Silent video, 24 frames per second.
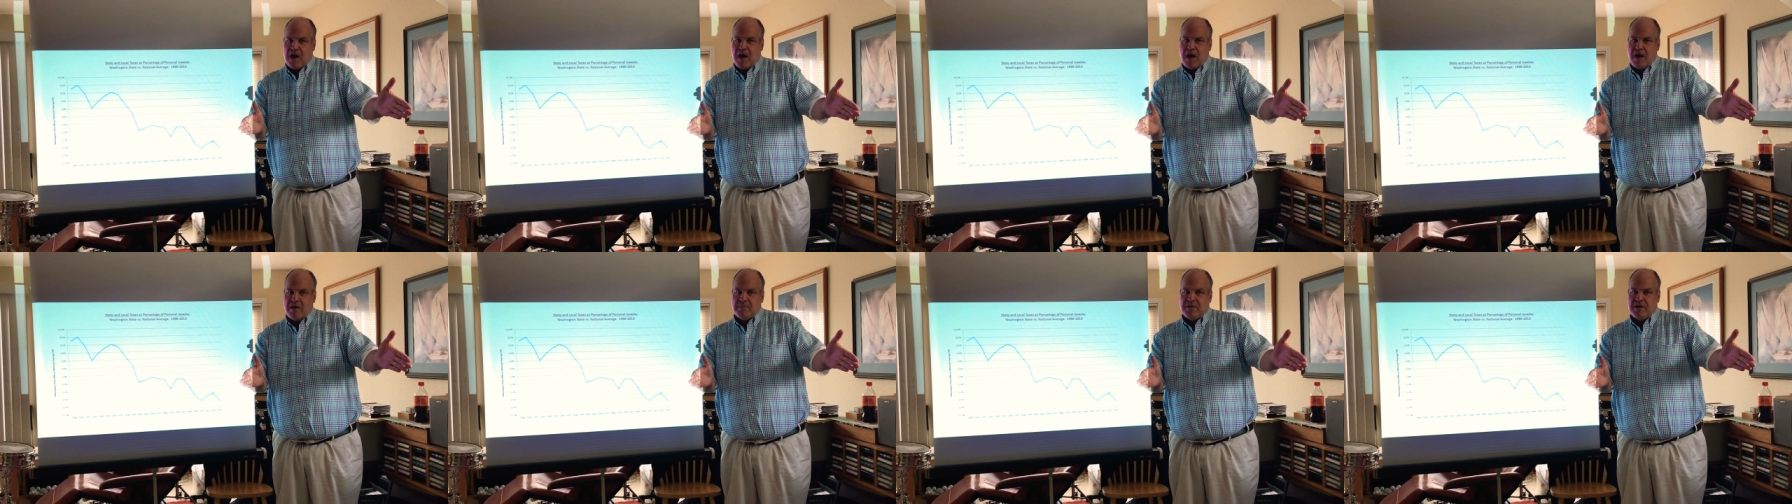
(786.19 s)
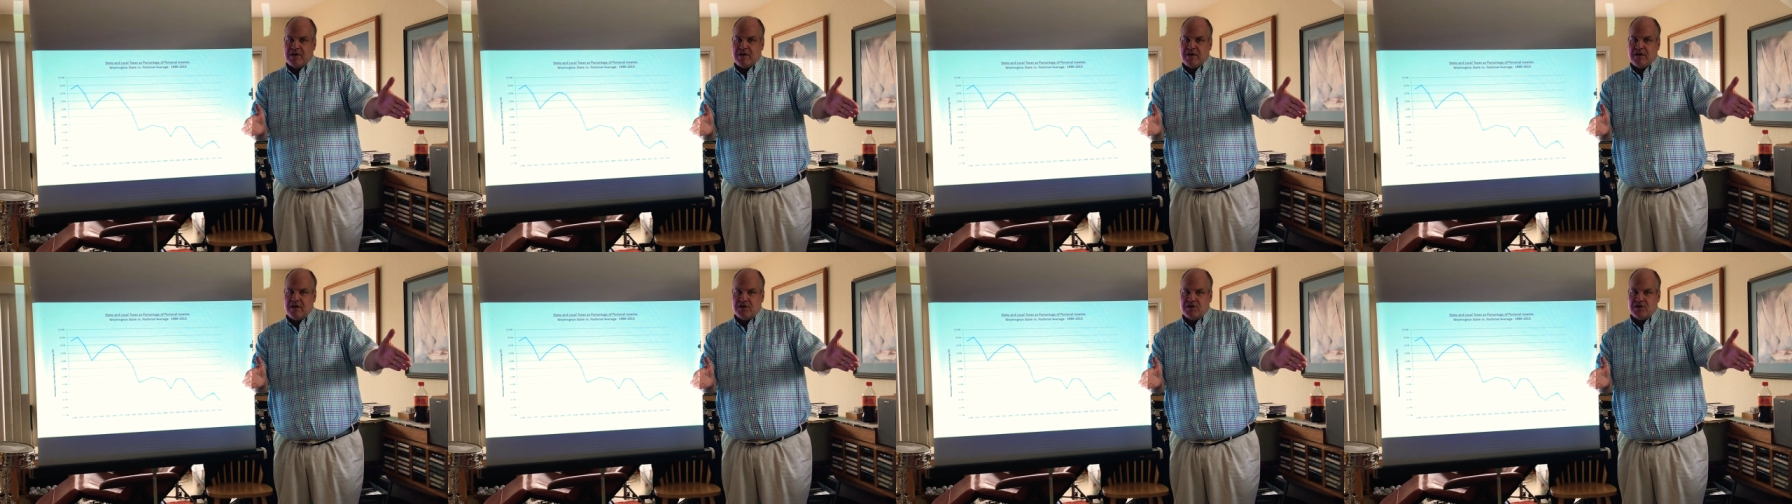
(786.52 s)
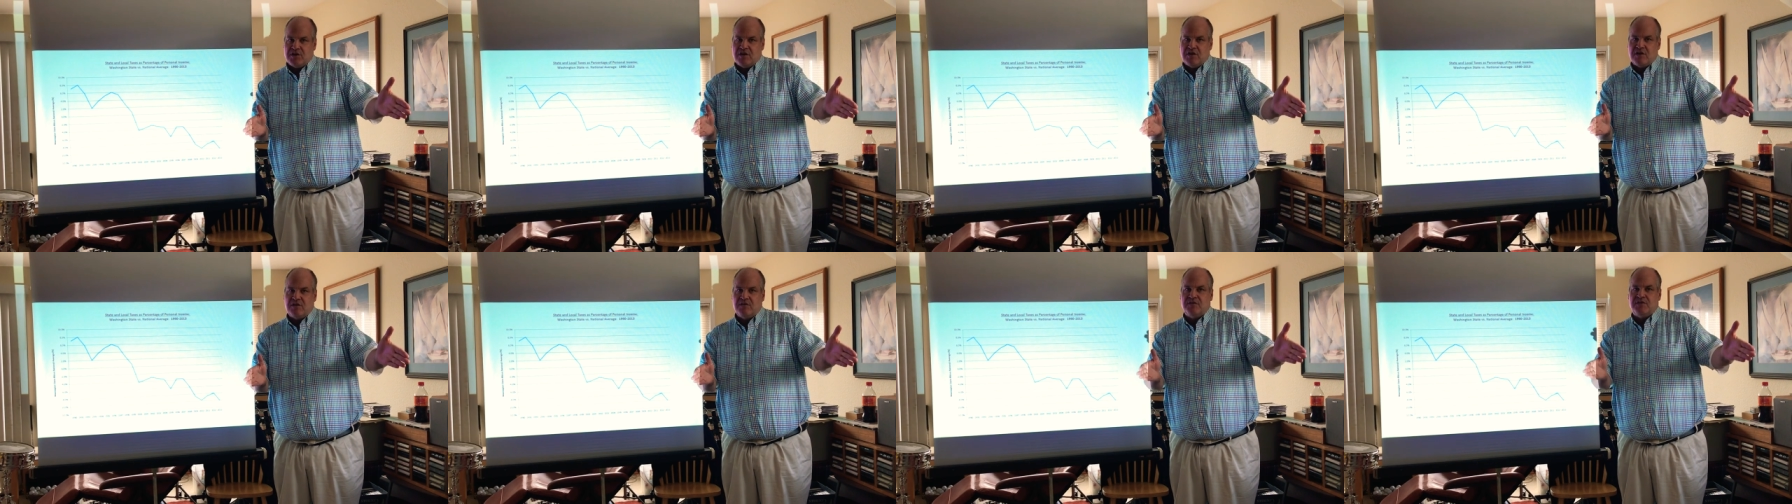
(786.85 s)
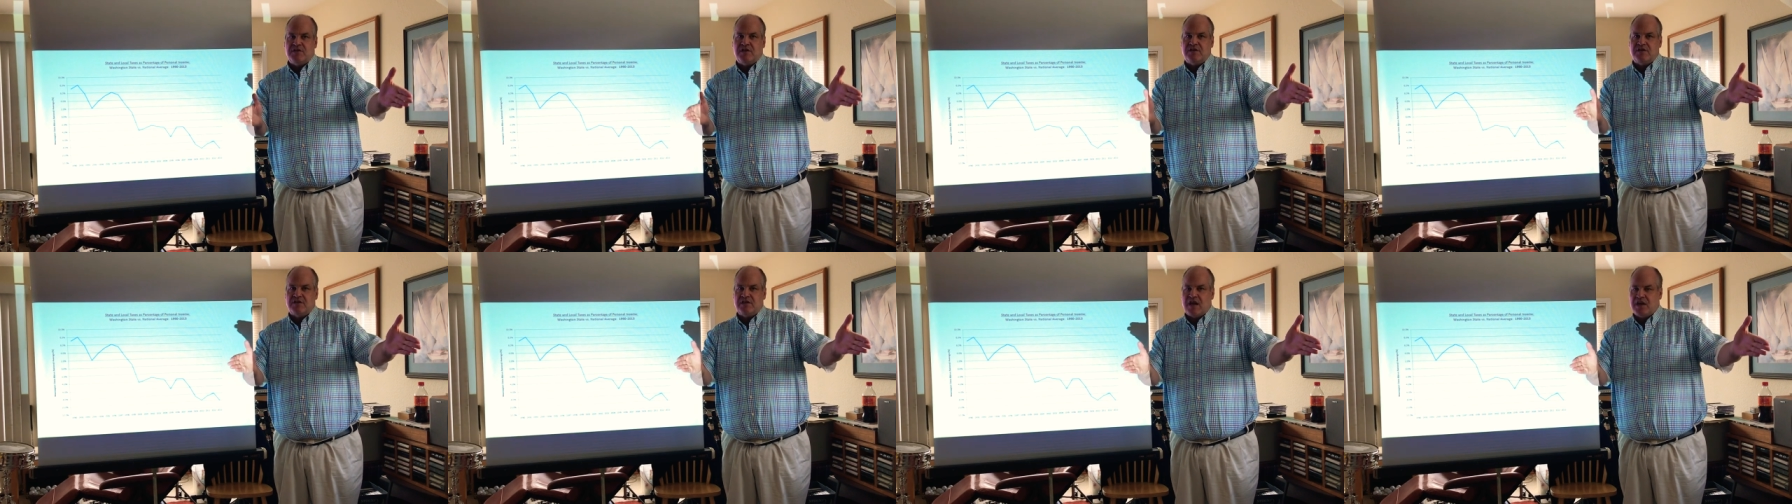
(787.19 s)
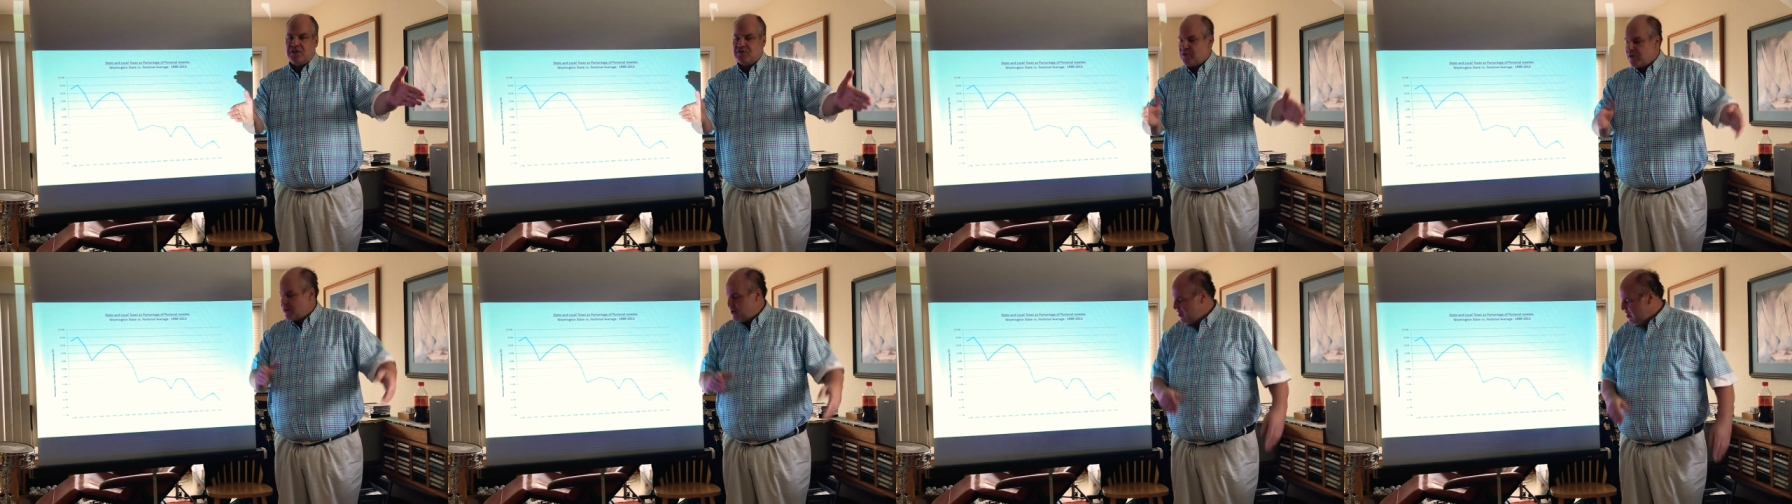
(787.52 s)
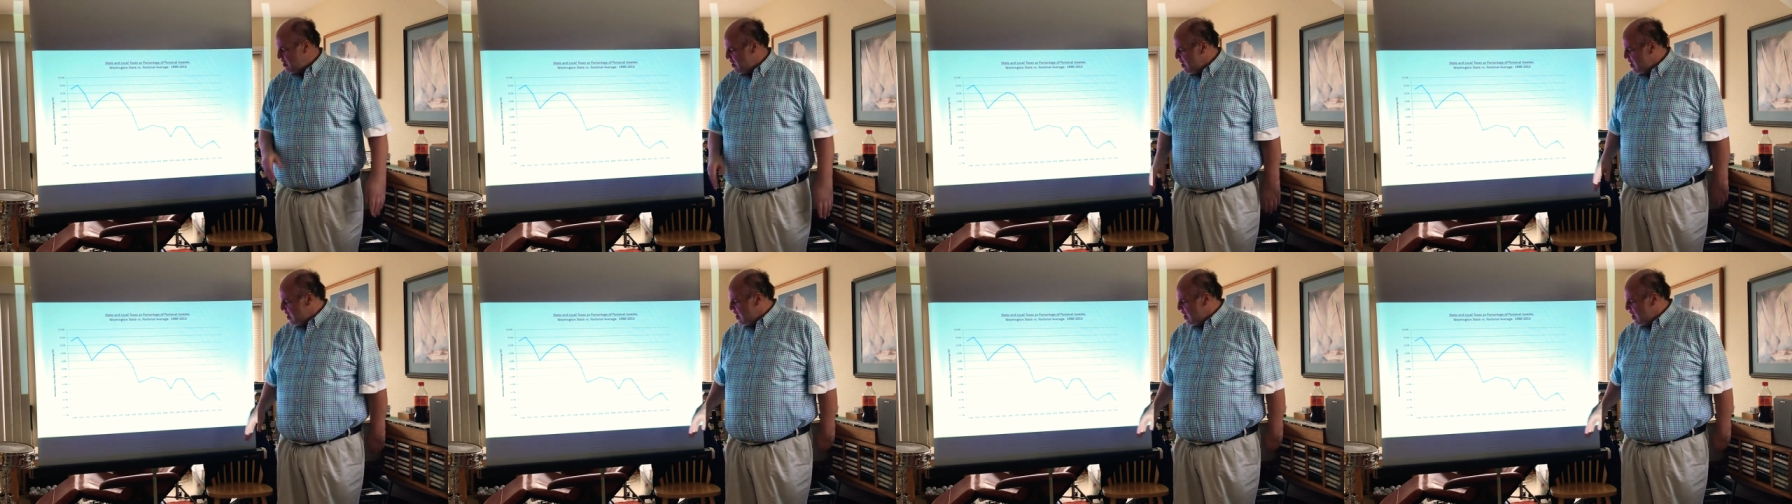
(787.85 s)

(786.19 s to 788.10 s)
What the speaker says: Iman initiatives, etc.